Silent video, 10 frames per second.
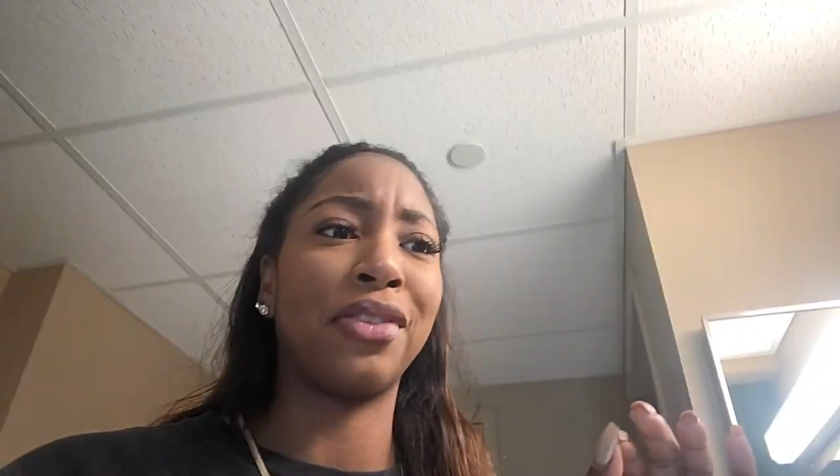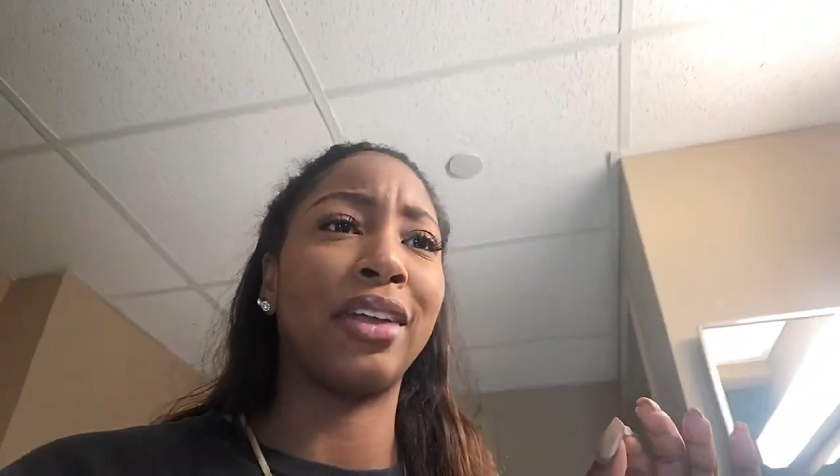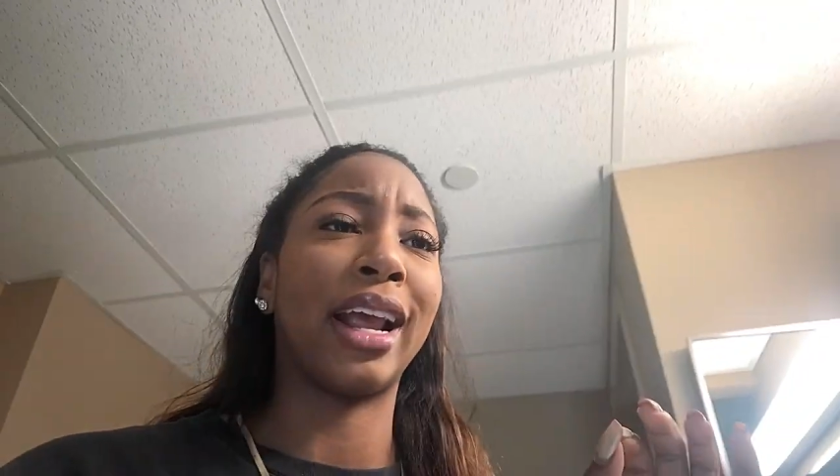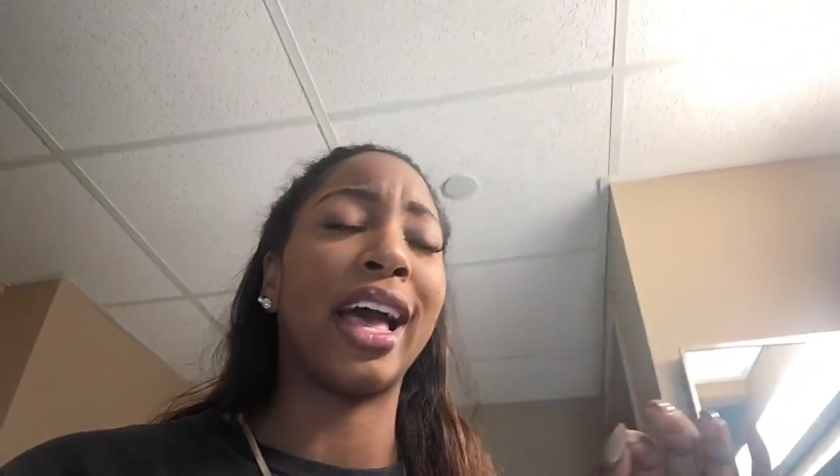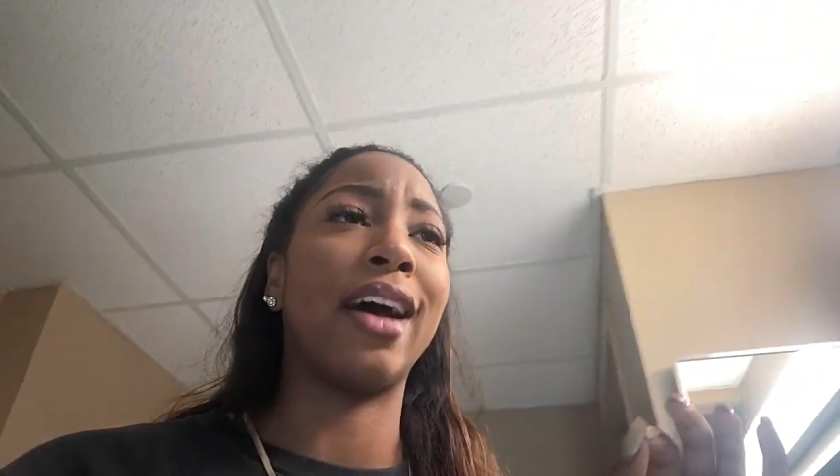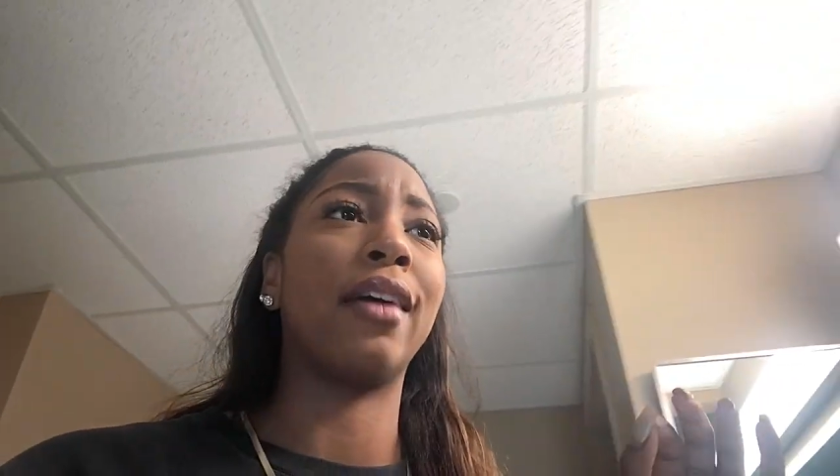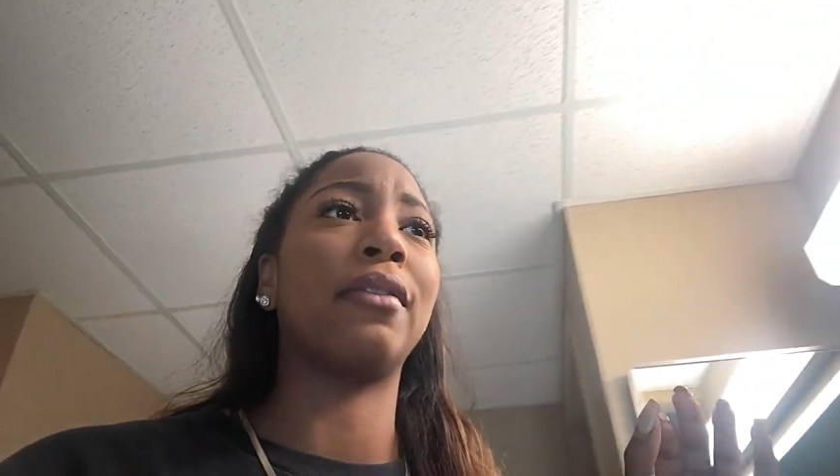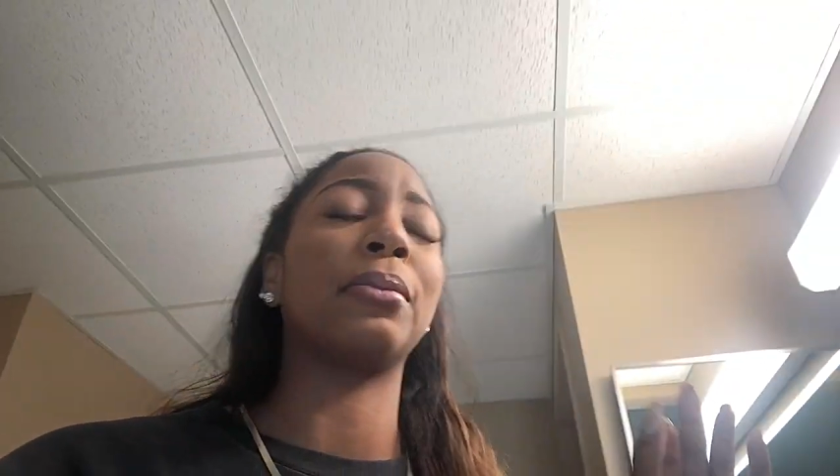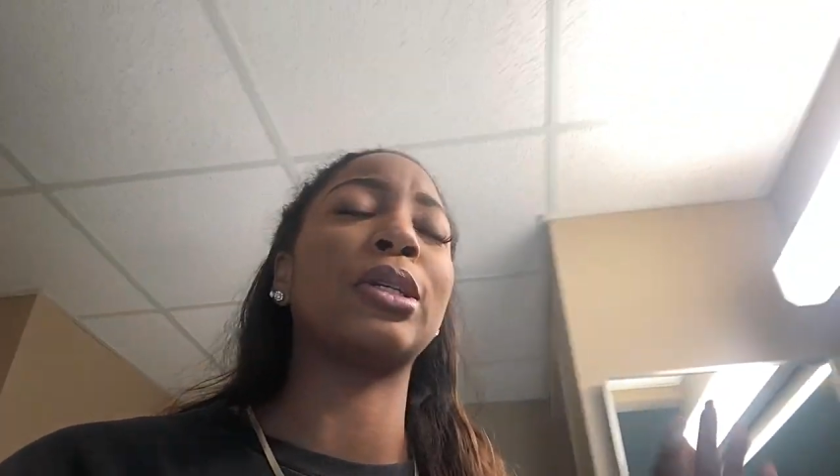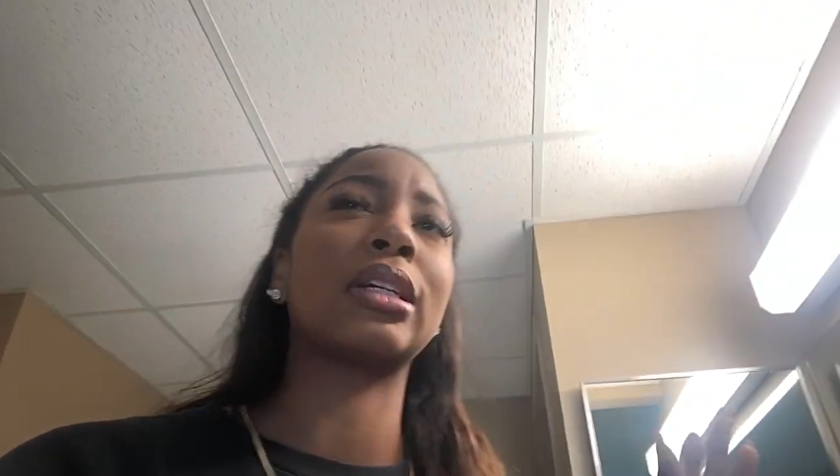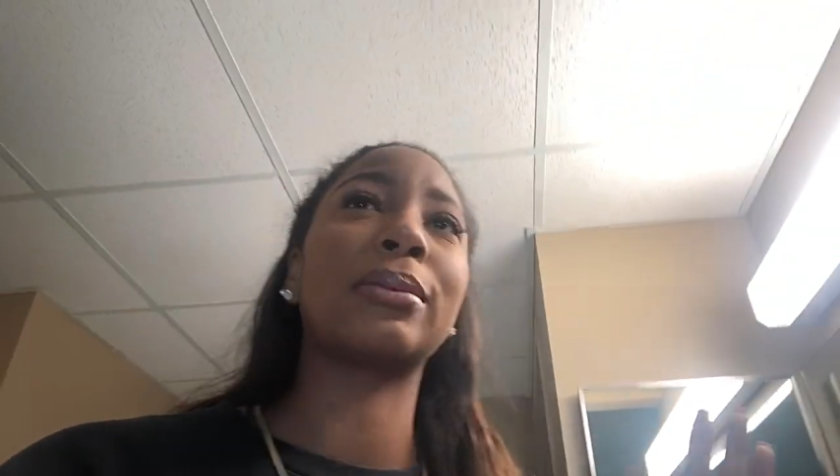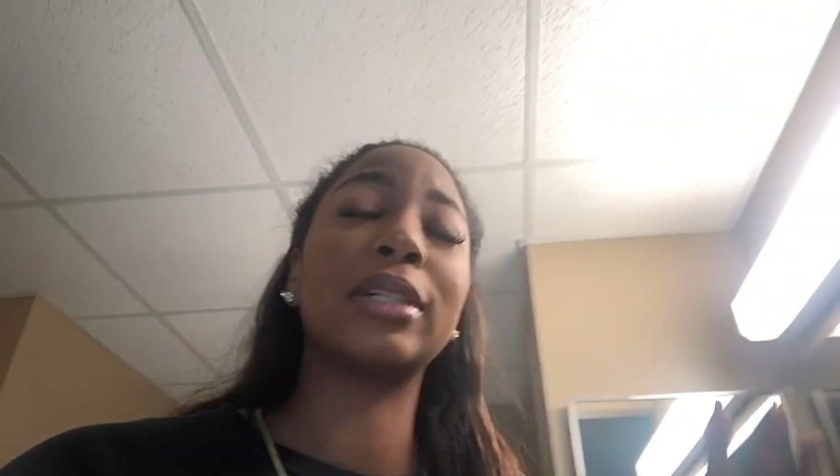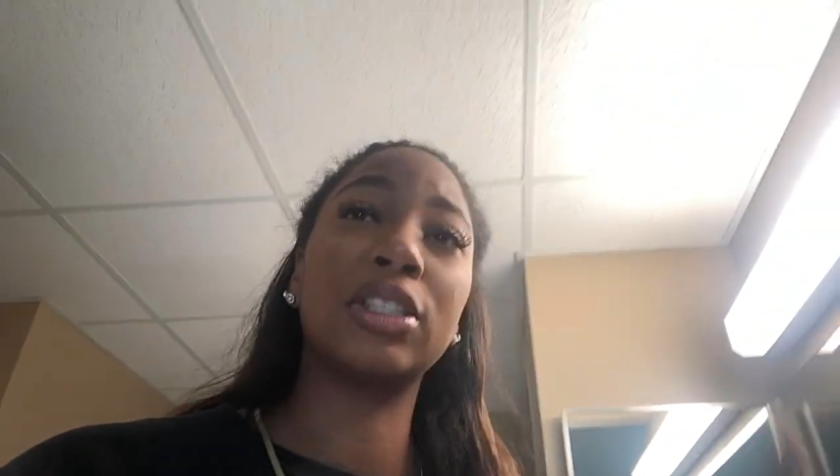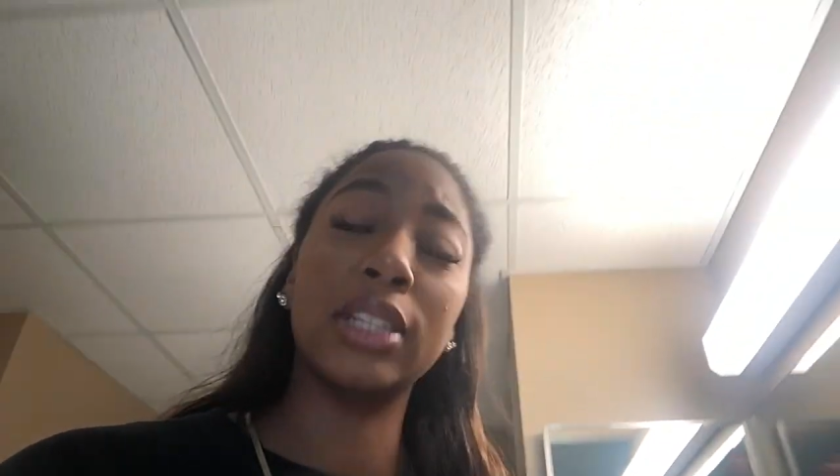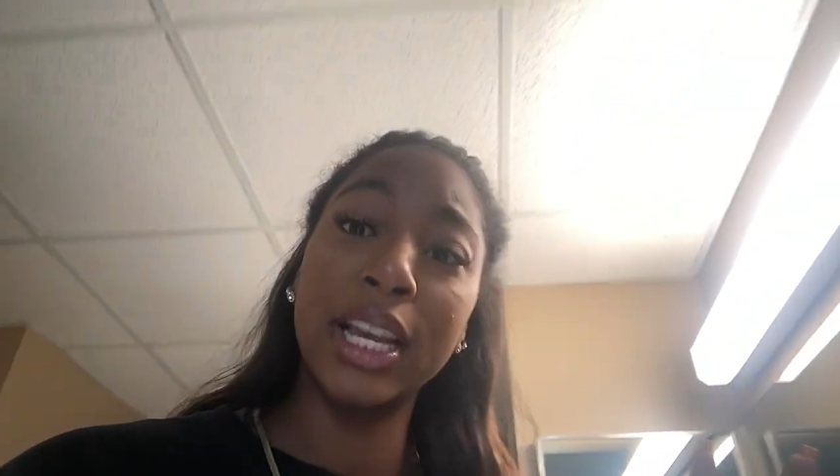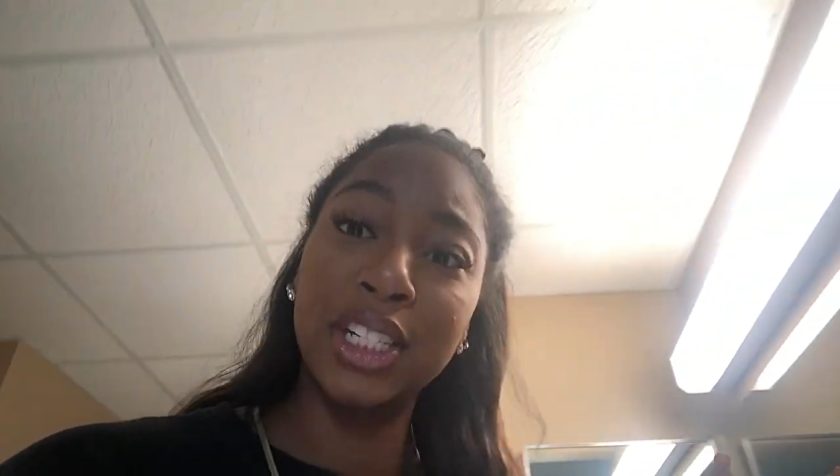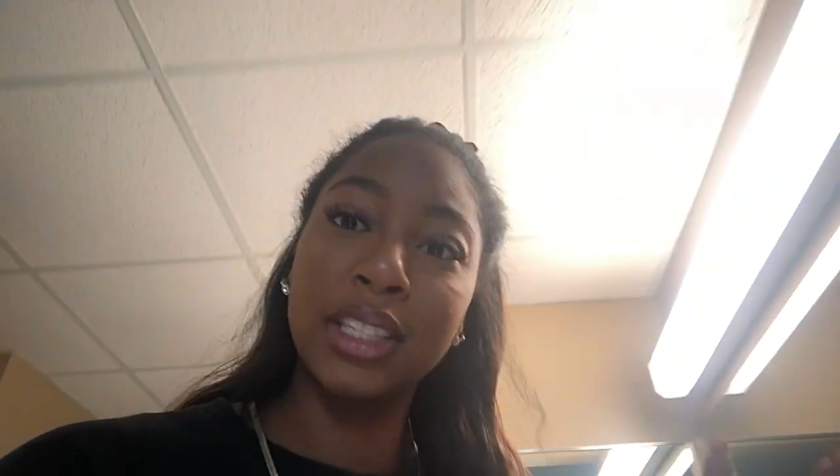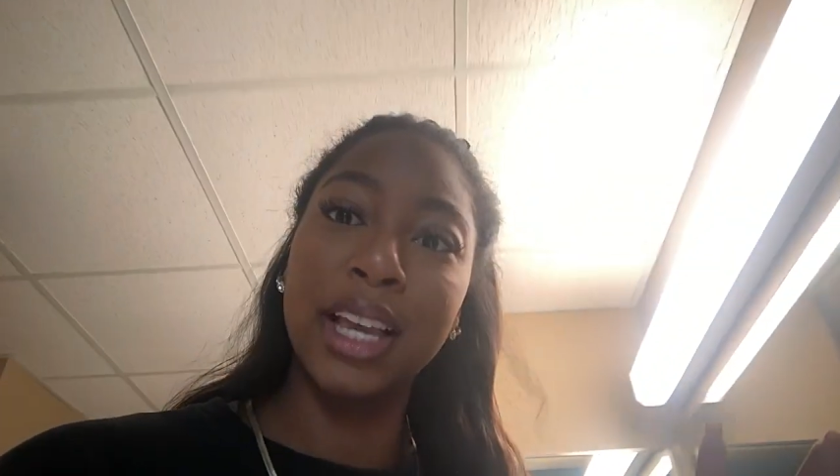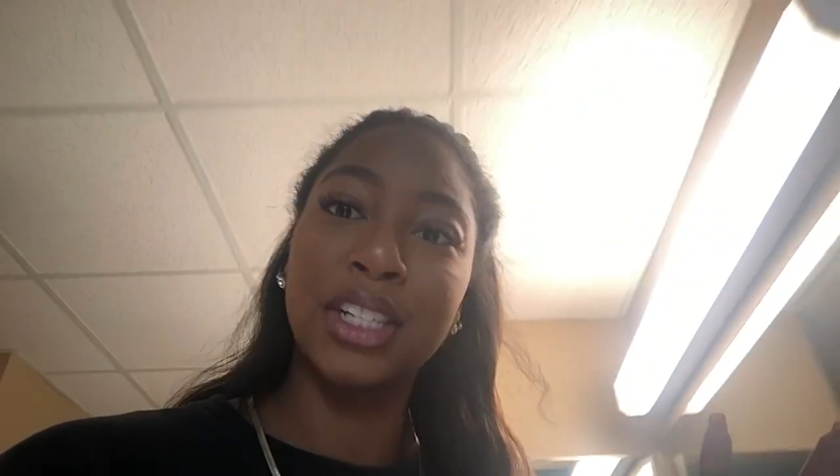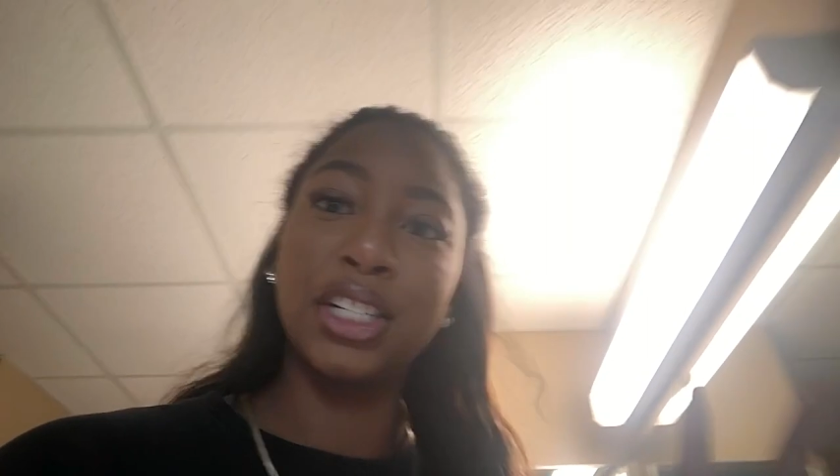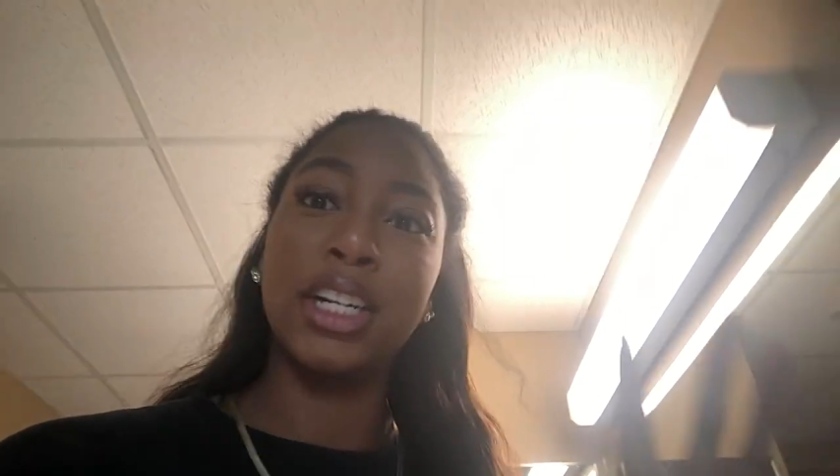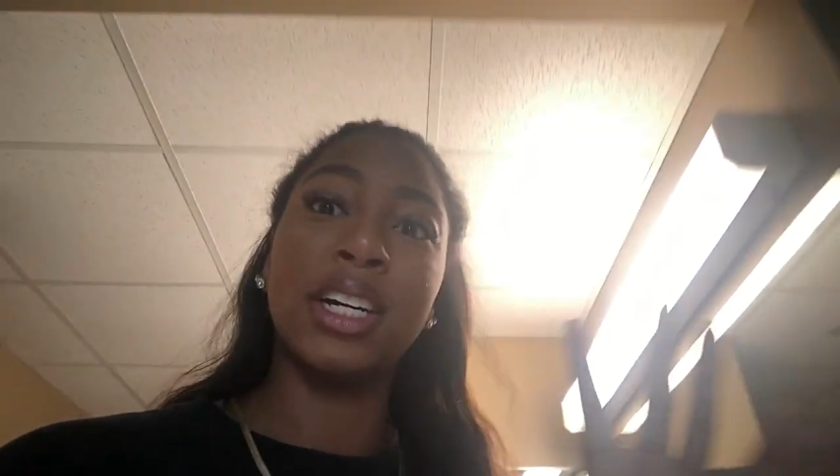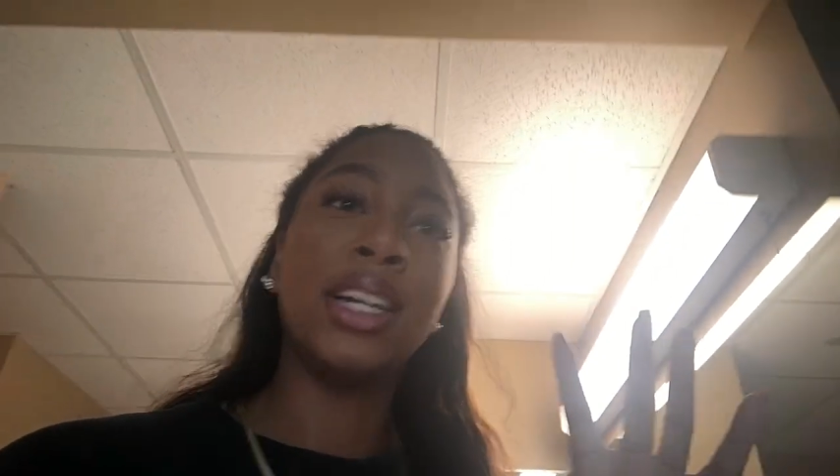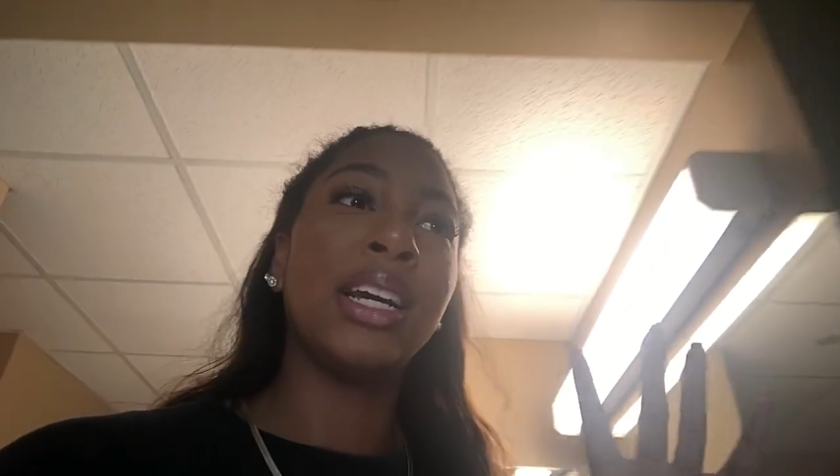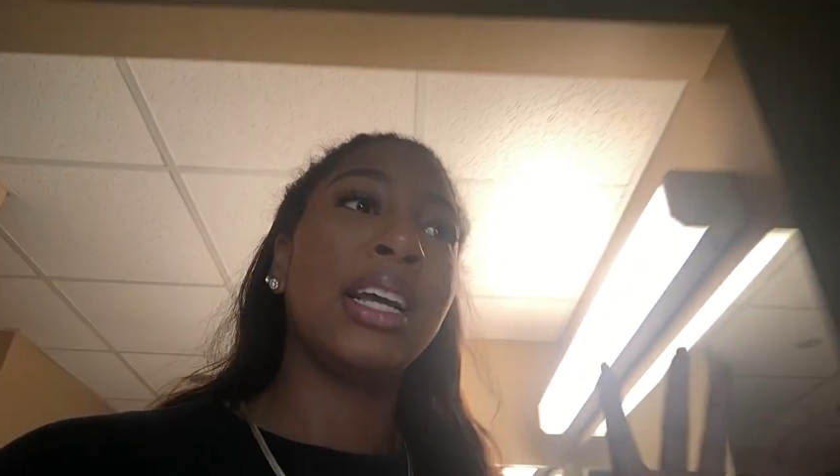and then I have a music appreciation lecture,